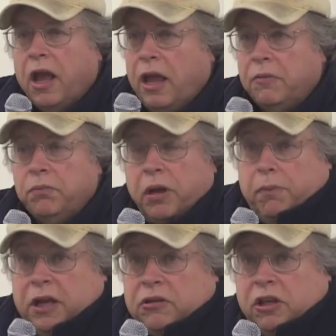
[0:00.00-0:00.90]
and
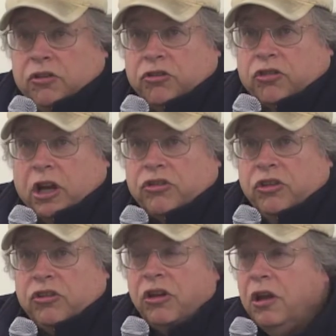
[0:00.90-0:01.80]
bad teachers
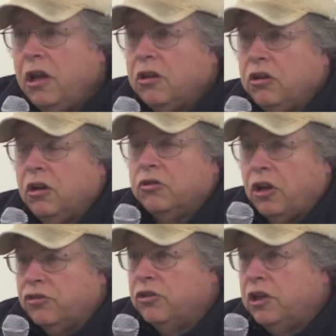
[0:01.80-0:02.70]
doesn't, you know,
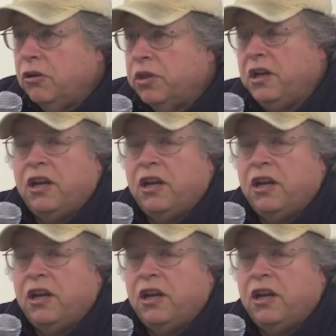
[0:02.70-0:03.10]
doesn't deal with it.